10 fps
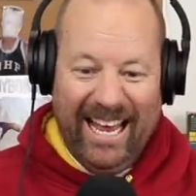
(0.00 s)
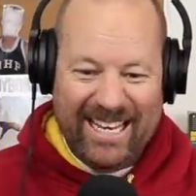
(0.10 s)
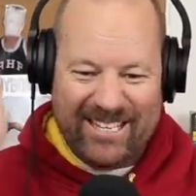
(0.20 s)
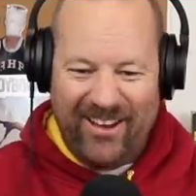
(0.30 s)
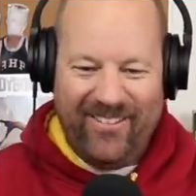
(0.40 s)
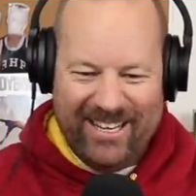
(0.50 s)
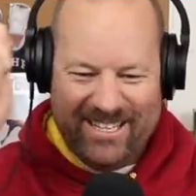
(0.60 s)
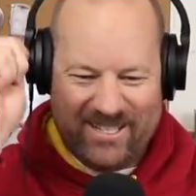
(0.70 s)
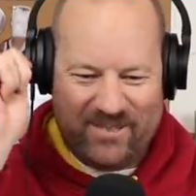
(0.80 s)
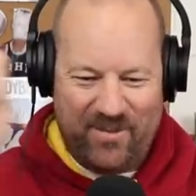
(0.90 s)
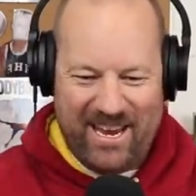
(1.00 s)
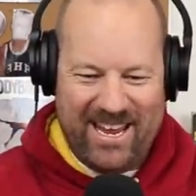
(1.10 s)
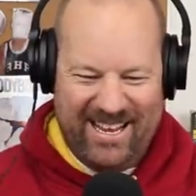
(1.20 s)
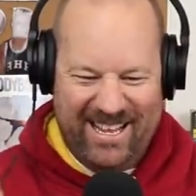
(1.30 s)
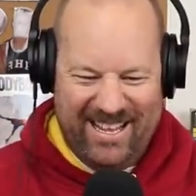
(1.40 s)
He's going to swing.
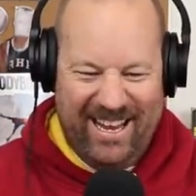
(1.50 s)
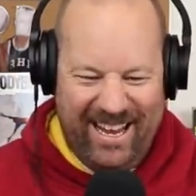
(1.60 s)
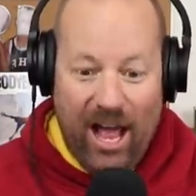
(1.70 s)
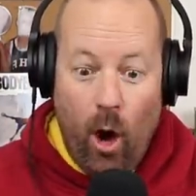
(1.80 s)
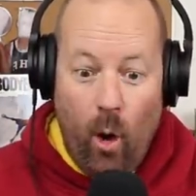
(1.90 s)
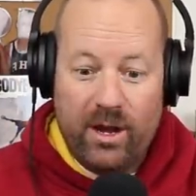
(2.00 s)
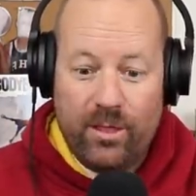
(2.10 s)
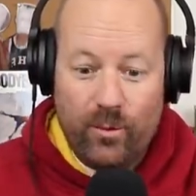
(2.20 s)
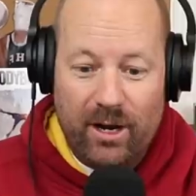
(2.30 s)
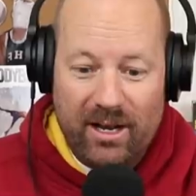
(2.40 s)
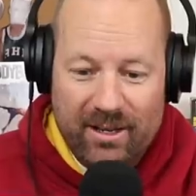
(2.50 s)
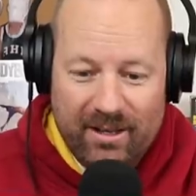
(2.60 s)
Oh, he threw it.